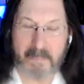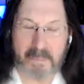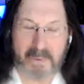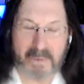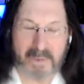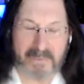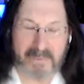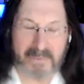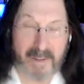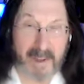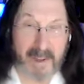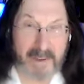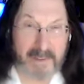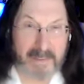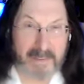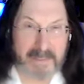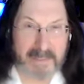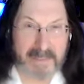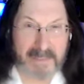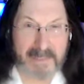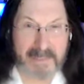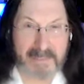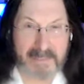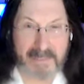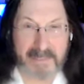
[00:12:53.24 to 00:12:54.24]
You put a
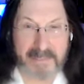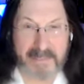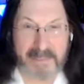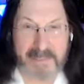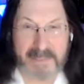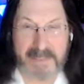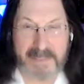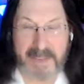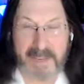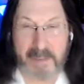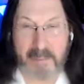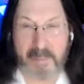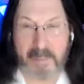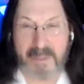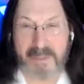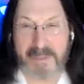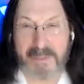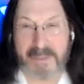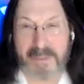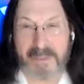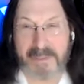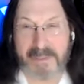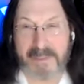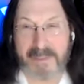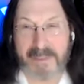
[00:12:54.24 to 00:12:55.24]
violin on the table
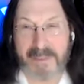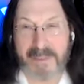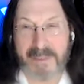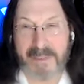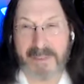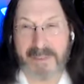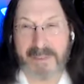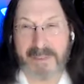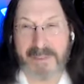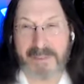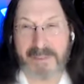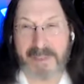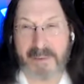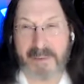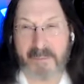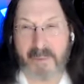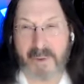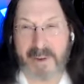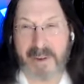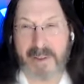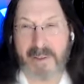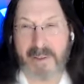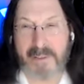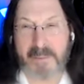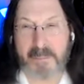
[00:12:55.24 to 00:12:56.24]
and
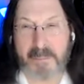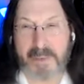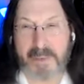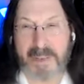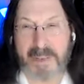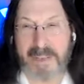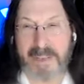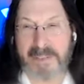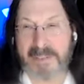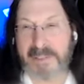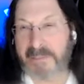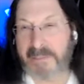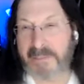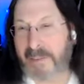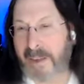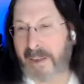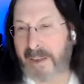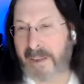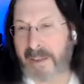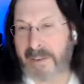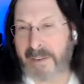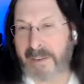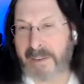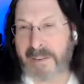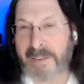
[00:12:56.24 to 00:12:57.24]
someone else plays the
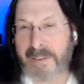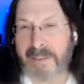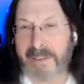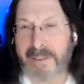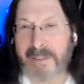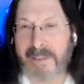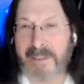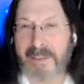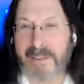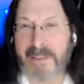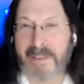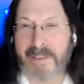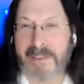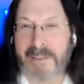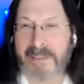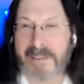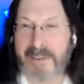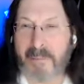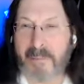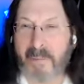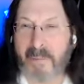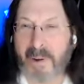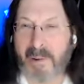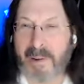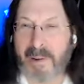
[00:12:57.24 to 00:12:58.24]
violin
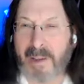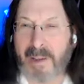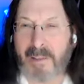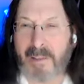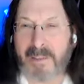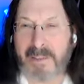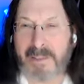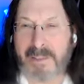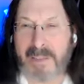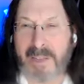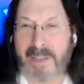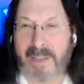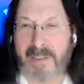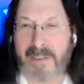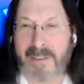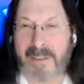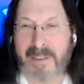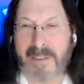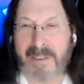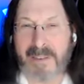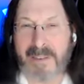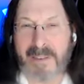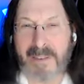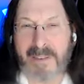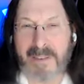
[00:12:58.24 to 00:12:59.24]
somewhere else, and
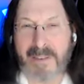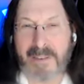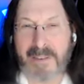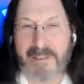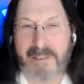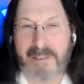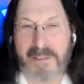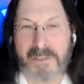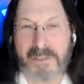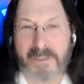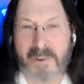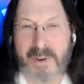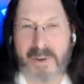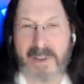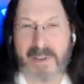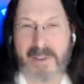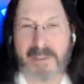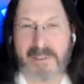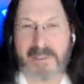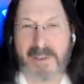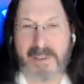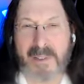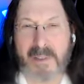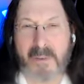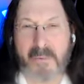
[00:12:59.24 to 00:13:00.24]
the
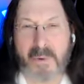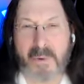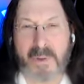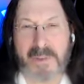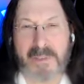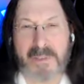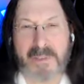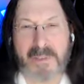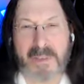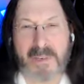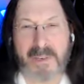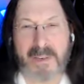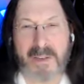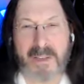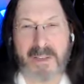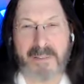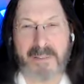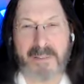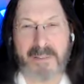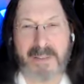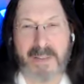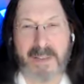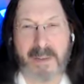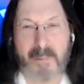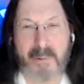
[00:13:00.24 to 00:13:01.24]
strings on the one sitting on
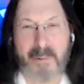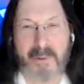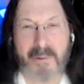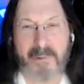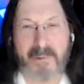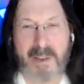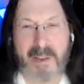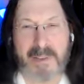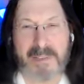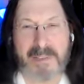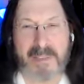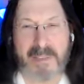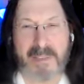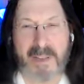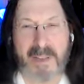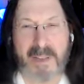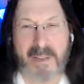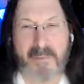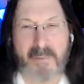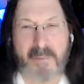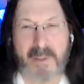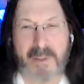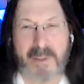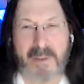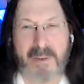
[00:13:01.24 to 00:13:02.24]
the table
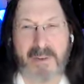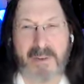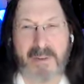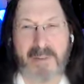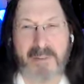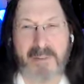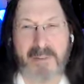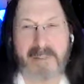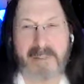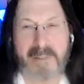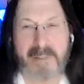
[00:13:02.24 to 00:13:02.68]
resonate with it.